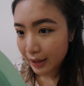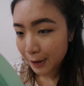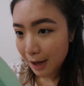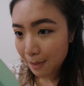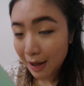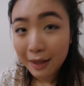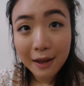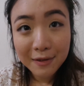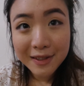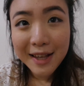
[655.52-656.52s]
Okay, my
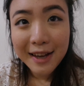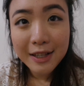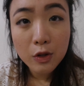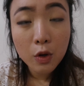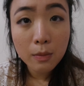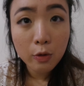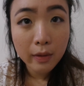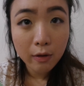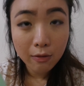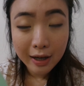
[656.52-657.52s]
left side is normal,
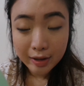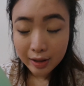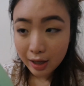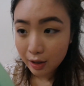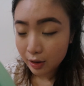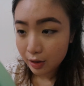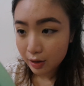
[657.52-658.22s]
my right side